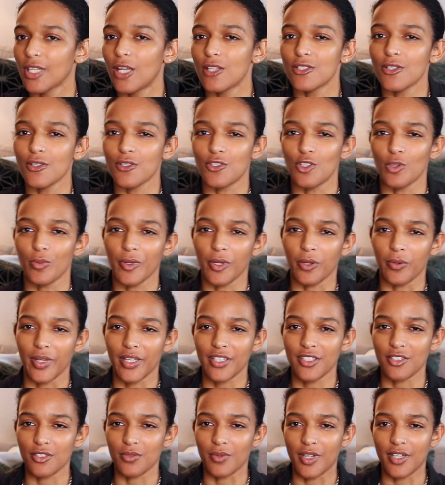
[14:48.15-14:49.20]
Also, super
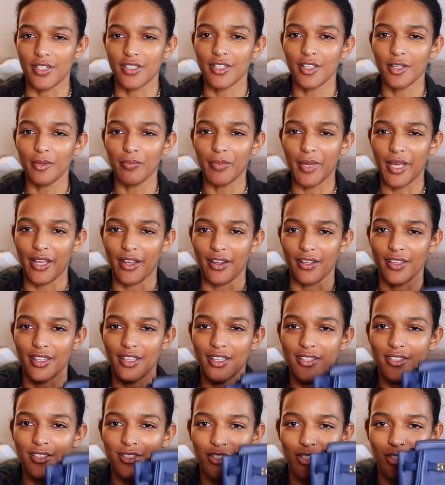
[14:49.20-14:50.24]
quick, just wanted to compare
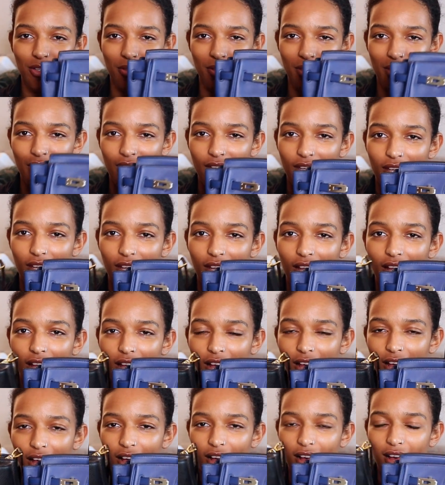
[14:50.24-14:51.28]
this to the
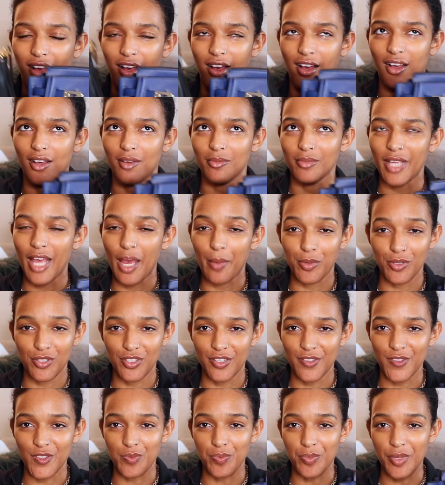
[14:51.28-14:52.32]

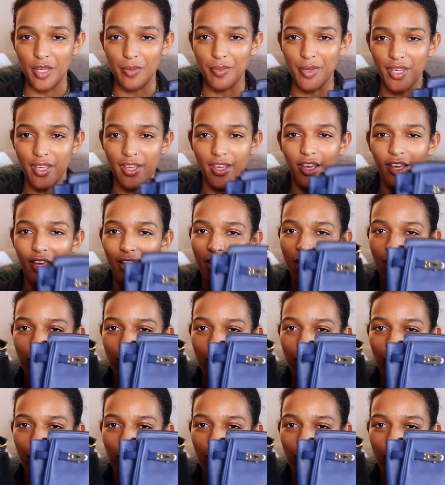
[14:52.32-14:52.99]
Capucine's BB,